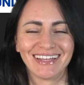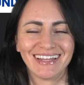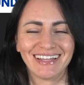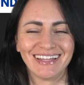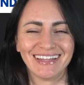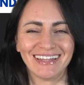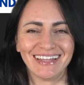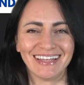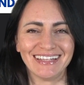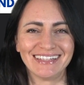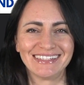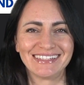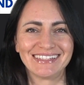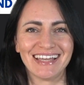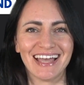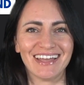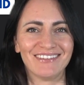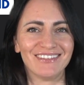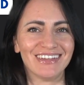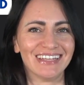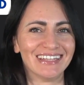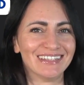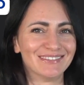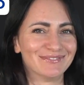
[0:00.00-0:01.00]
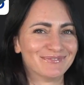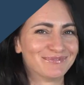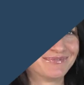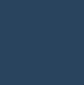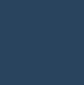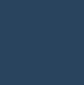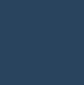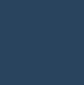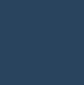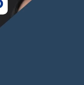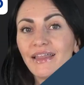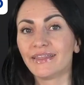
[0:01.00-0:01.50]
Let's dive in.
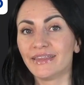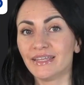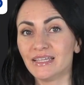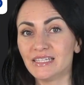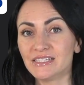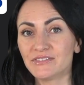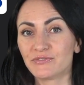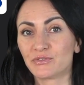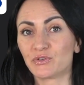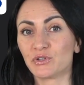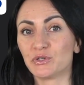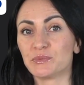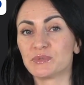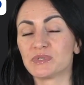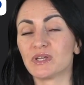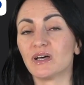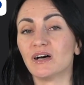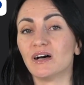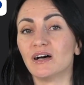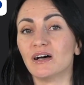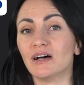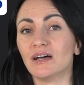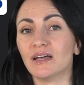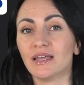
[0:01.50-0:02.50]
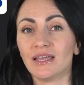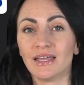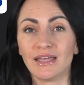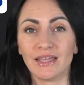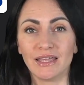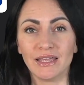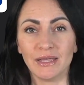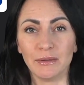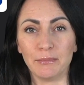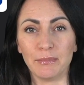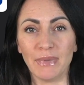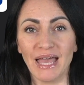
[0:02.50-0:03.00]
These verbs are
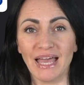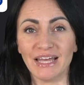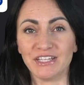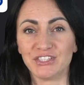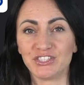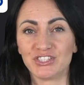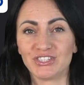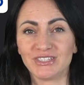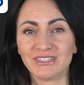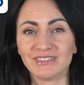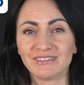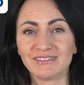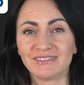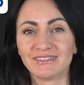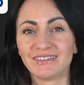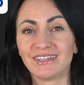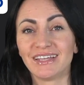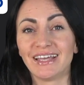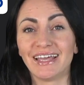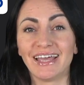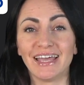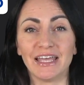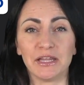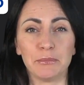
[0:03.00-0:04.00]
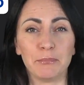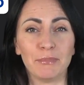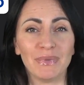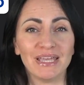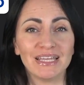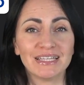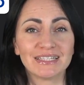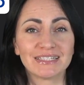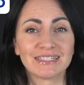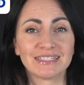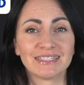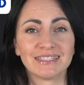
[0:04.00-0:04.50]
imagine,
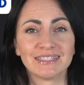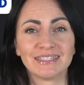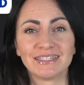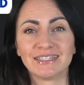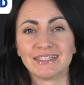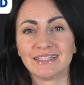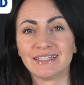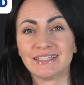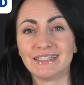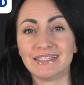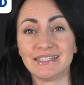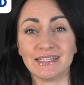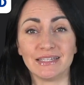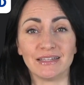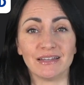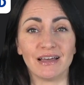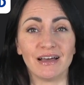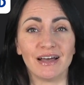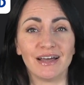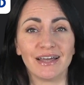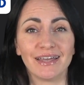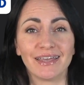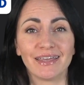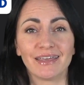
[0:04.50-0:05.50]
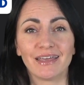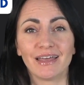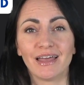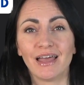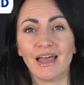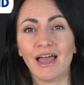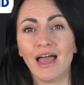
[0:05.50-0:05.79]
admit, deny,